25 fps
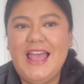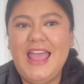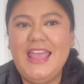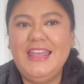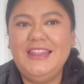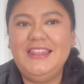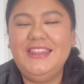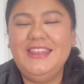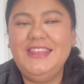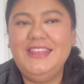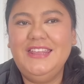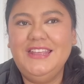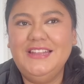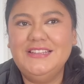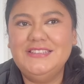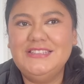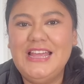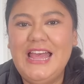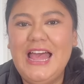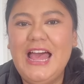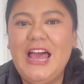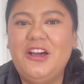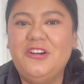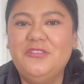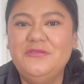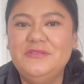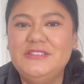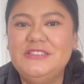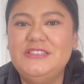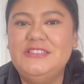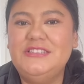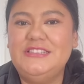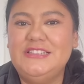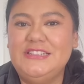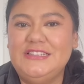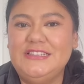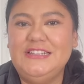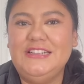I think it's how
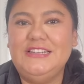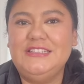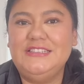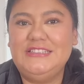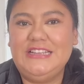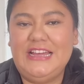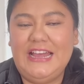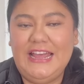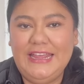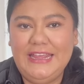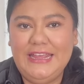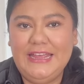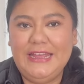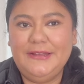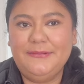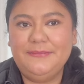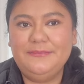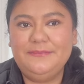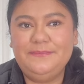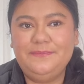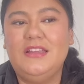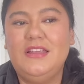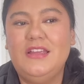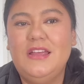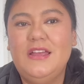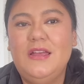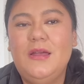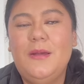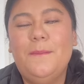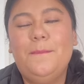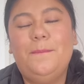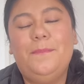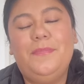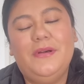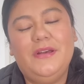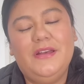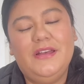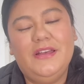resilient I am
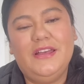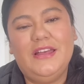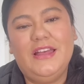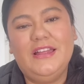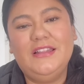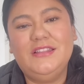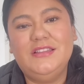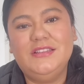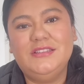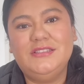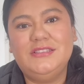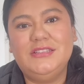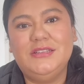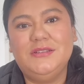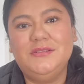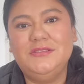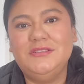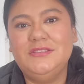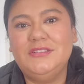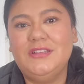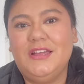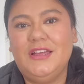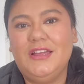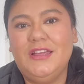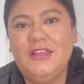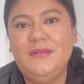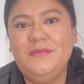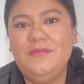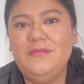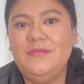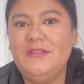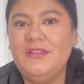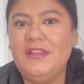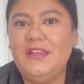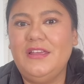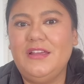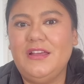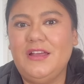but at the same
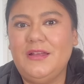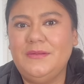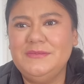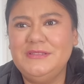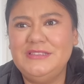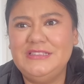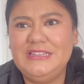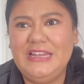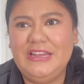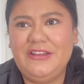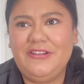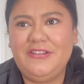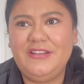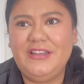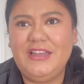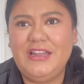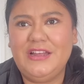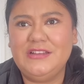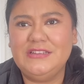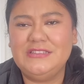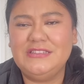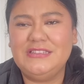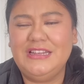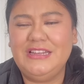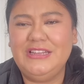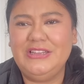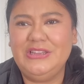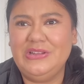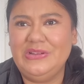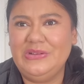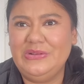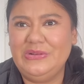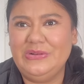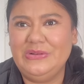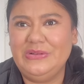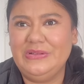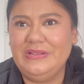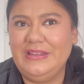time, like I'm scared now. It's like,
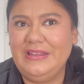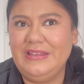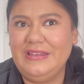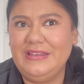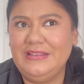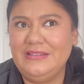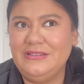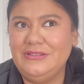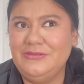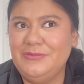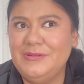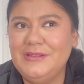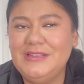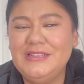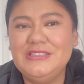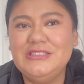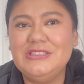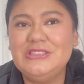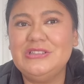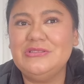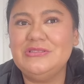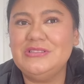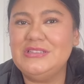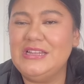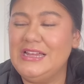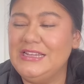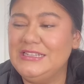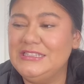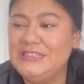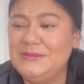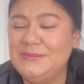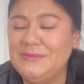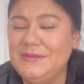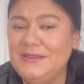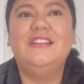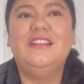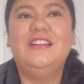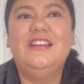no, like please don't test
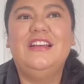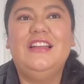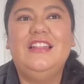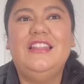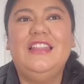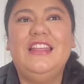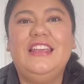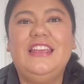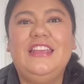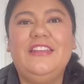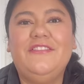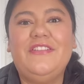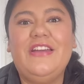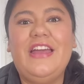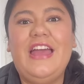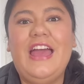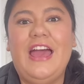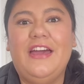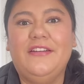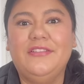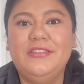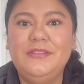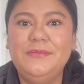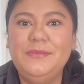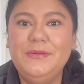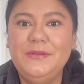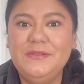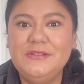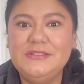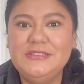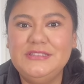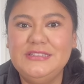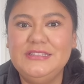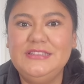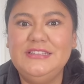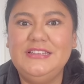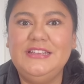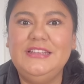me. Like if I have to be
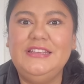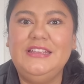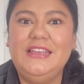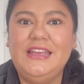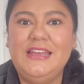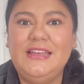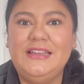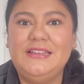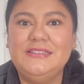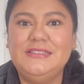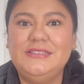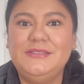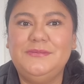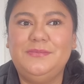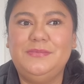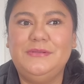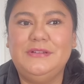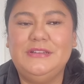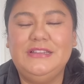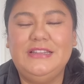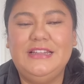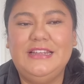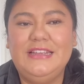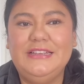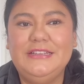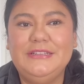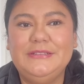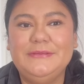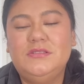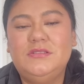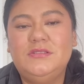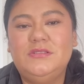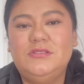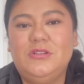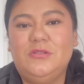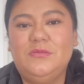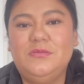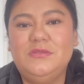resilient, yes. But like
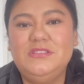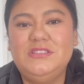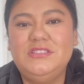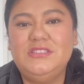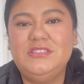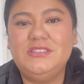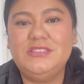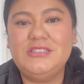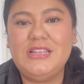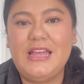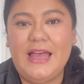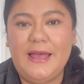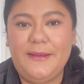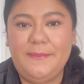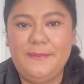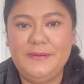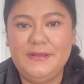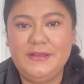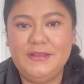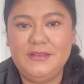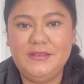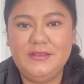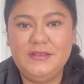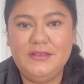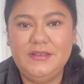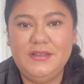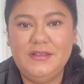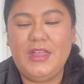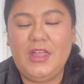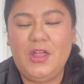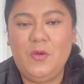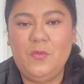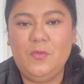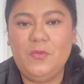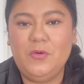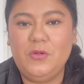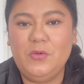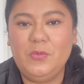so much has happened
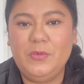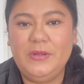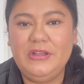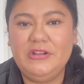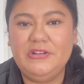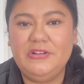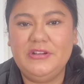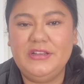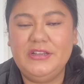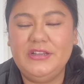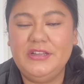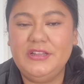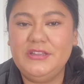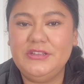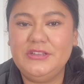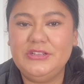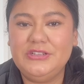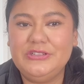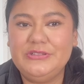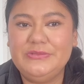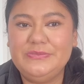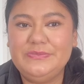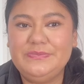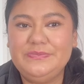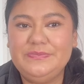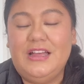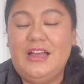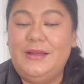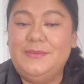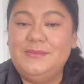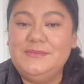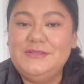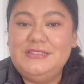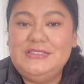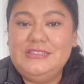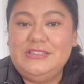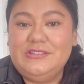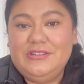in one way or another. I'm
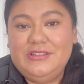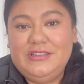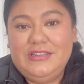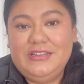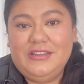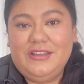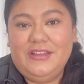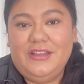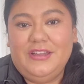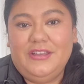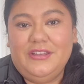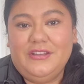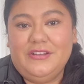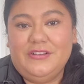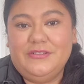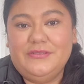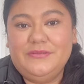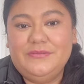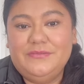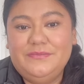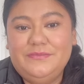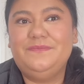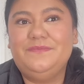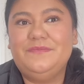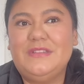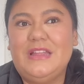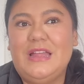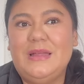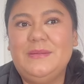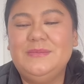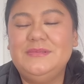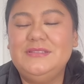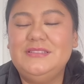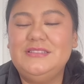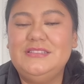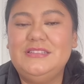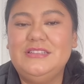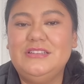still here, you know? I'm
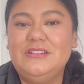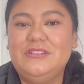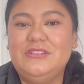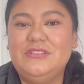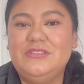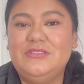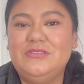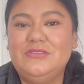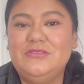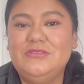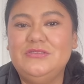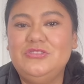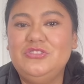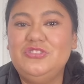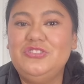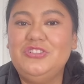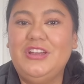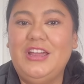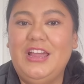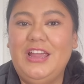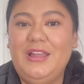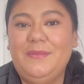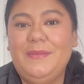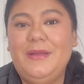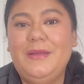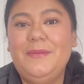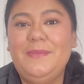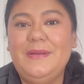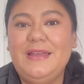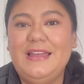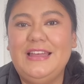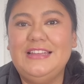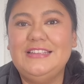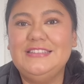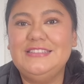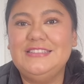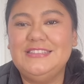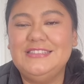still trying my
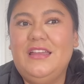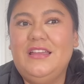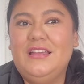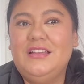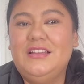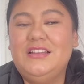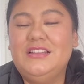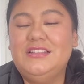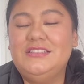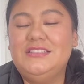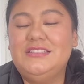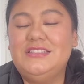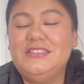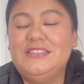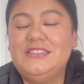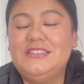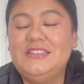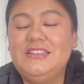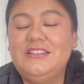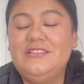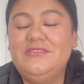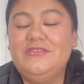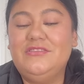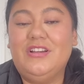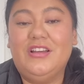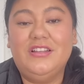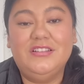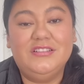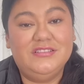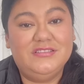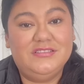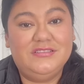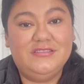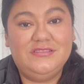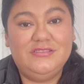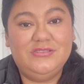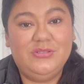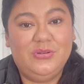best because this could have gone
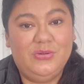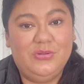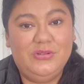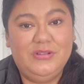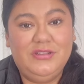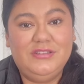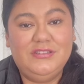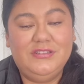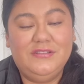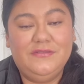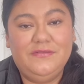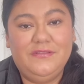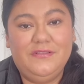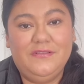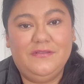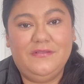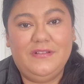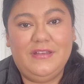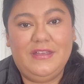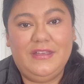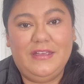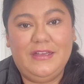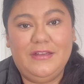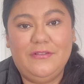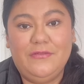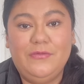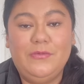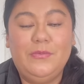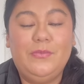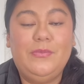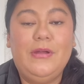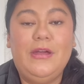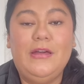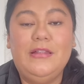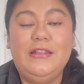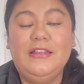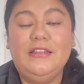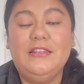a totally different way. I would
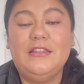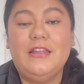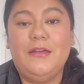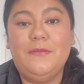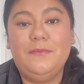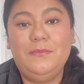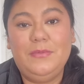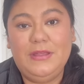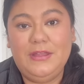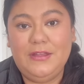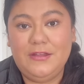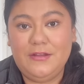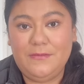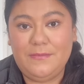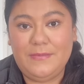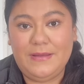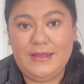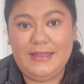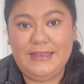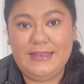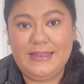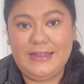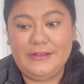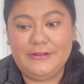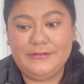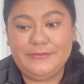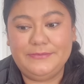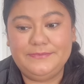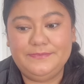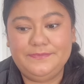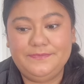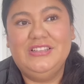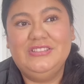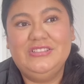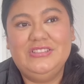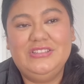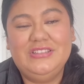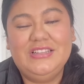probably not be here by now.
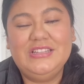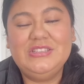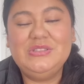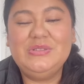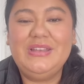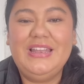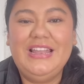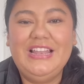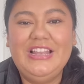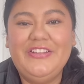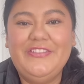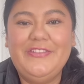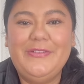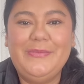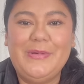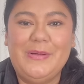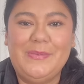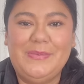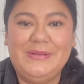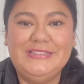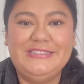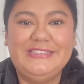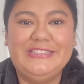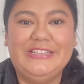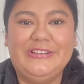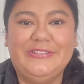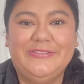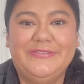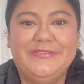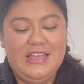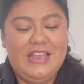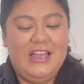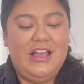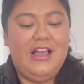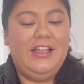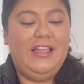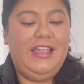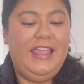So that's what I love about myself.
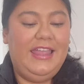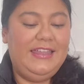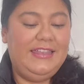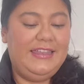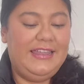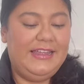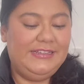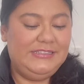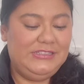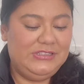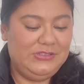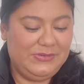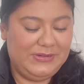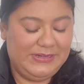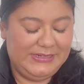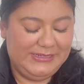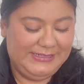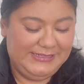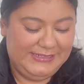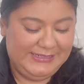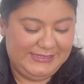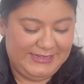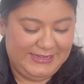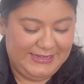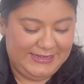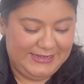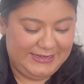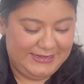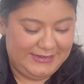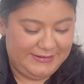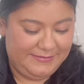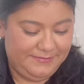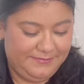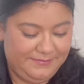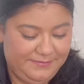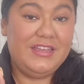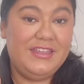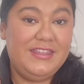Okay, next
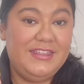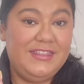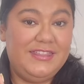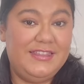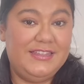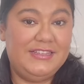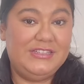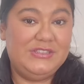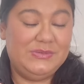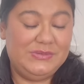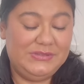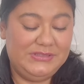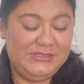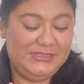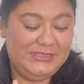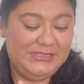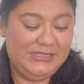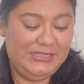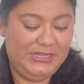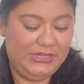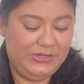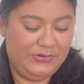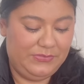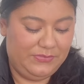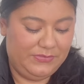question. This one's a good